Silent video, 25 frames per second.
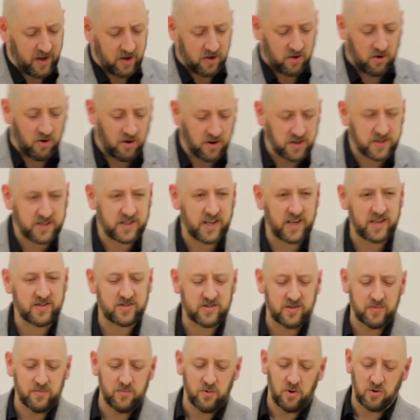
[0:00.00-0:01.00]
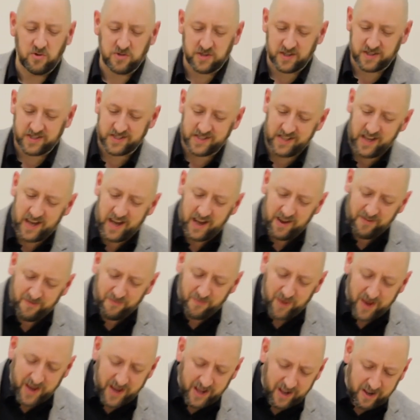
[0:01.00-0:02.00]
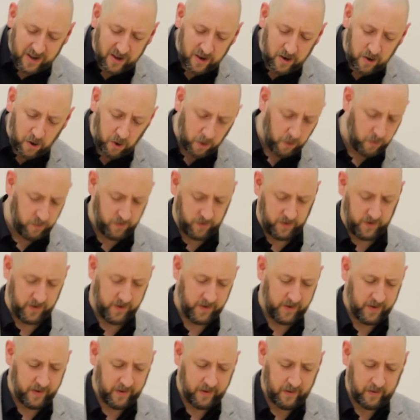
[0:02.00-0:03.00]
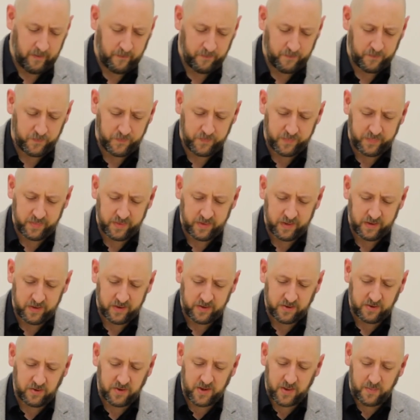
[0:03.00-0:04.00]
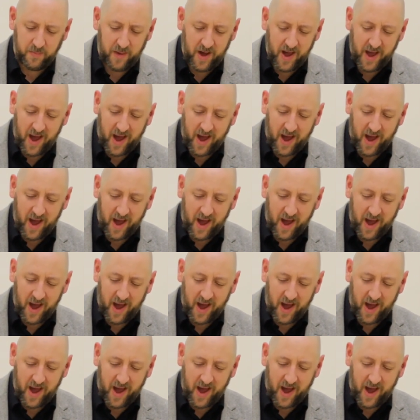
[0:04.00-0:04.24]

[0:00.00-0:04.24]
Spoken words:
God says to Moses, "Leave me alone so that my